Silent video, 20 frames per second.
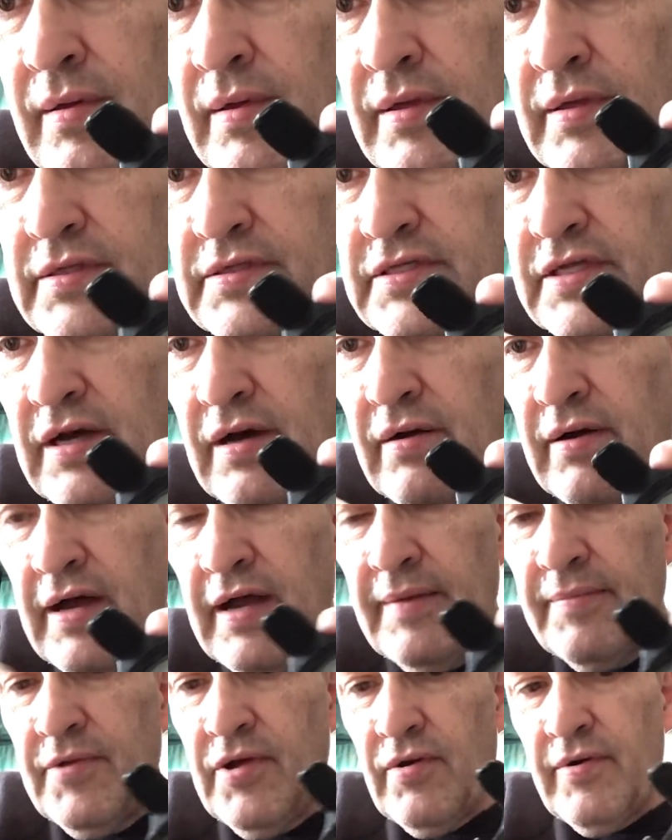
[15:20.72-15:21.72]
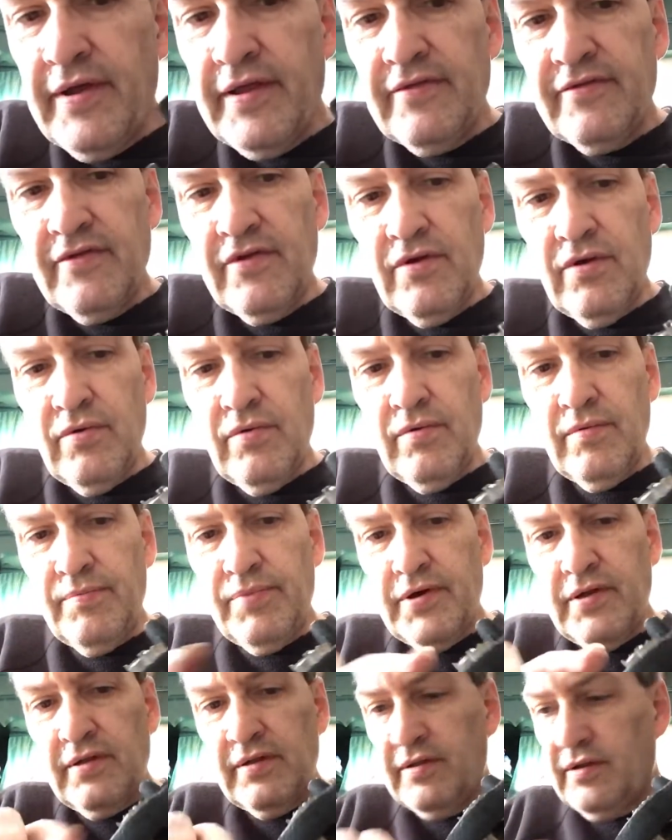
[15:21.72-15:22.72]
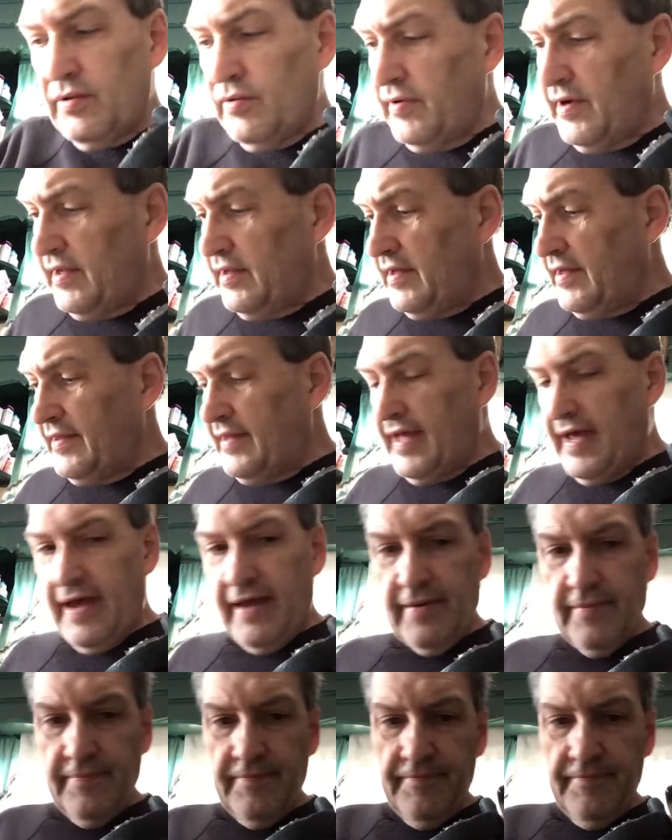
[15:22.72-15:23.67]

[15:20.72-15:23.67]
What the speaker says: So I'm going to put a little oil on that